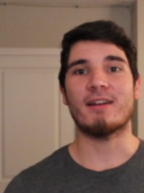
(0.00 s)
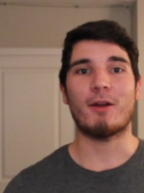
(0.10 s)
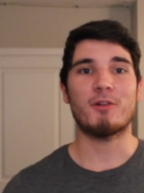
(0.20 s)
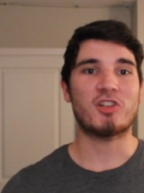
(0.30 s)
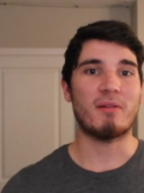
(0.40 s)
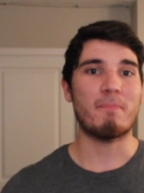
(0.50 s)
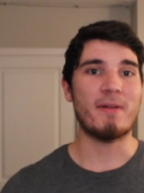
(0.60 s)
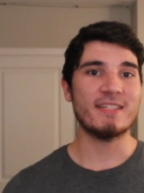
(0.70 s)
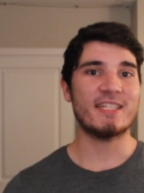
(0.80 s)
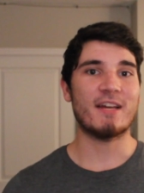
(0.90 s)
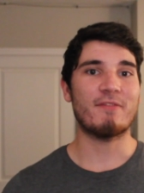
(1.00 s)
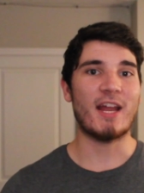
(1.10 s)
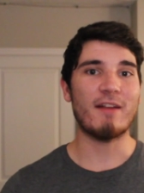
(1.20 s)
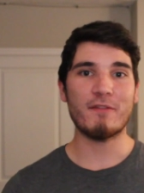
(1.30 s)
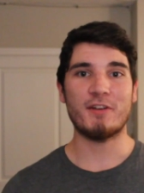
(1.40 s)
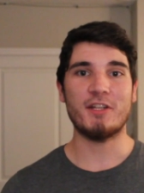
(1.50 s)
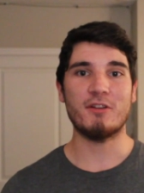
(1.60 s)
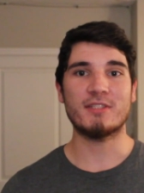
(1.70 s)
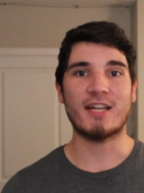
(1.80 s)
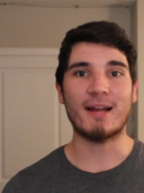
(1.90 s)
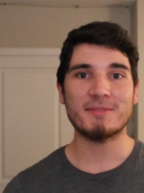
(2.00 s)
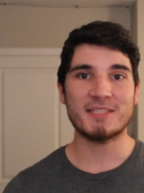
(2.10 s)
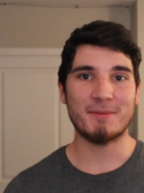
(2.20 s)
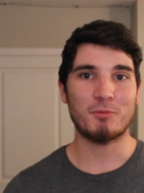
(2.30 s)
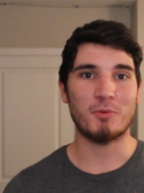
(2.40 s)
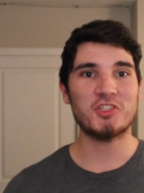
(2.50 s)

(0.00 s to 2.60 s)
I will try my best to have every video timestamped with